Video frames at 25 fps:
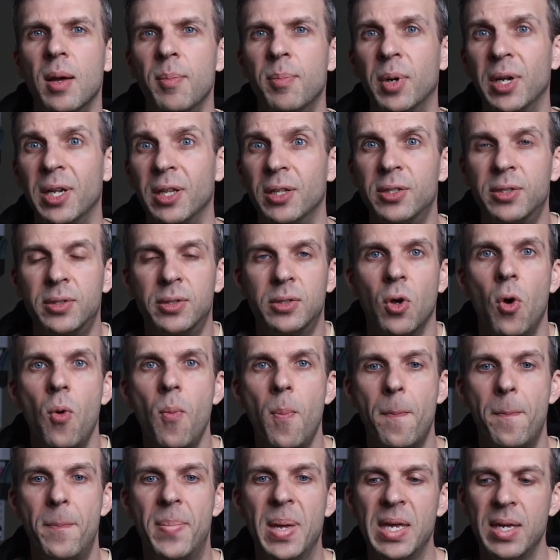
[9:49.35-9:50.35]
but it's so
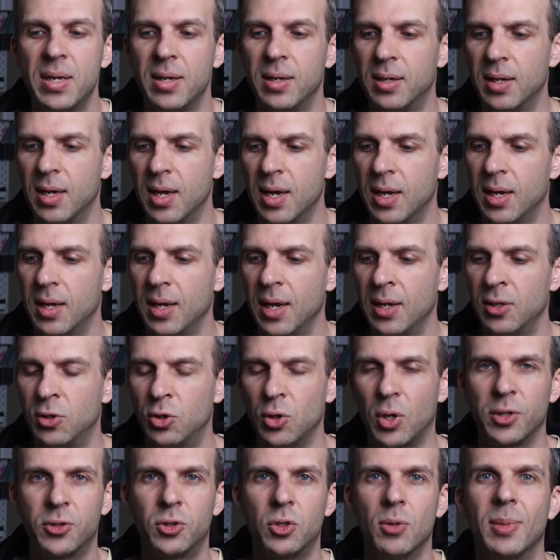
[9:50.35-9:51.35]
big and
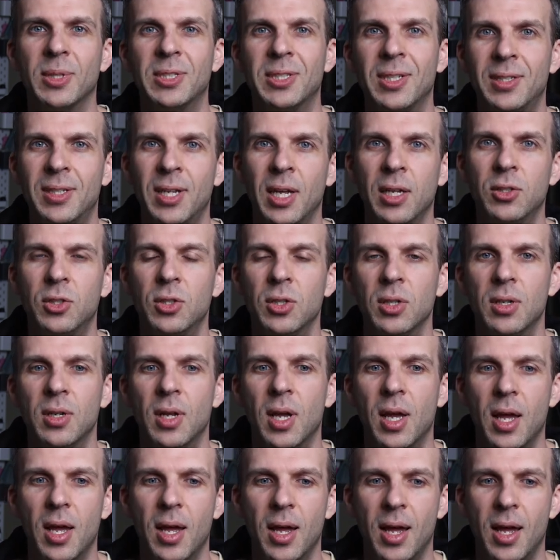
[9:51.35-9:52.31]
draws so much attention.